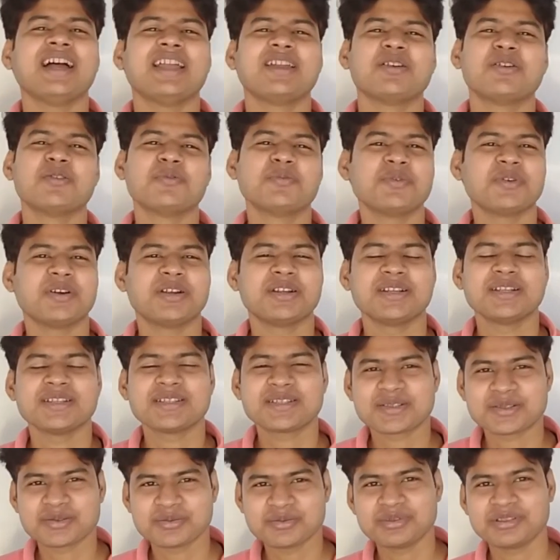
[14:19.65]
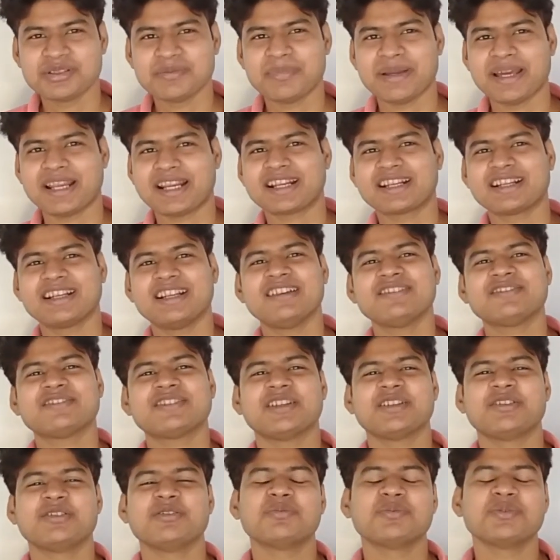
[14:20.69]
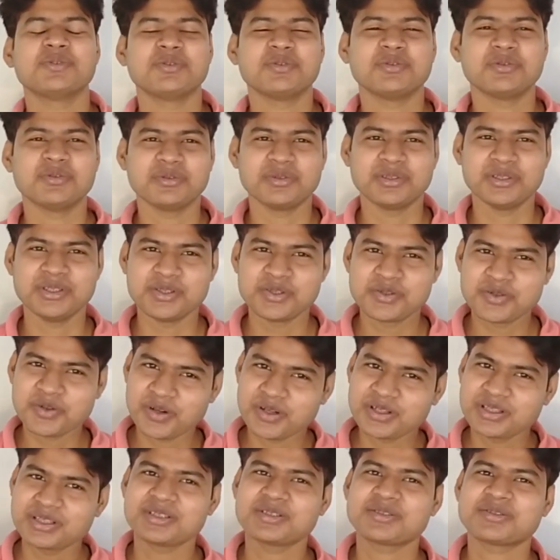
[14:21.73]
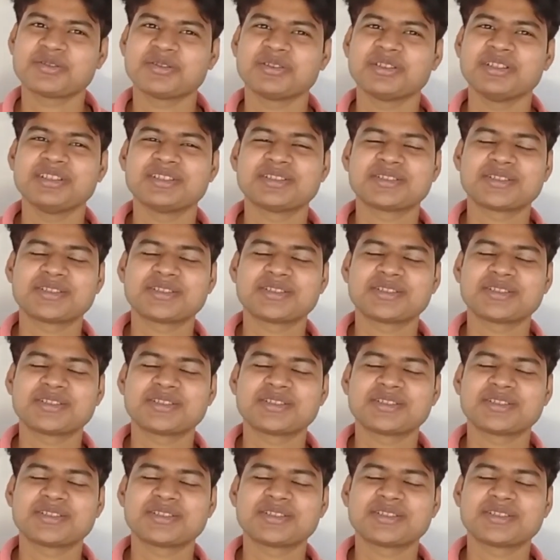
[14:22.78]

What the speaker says: I hope you understood the paragraphs. I hope you enjoyed the story.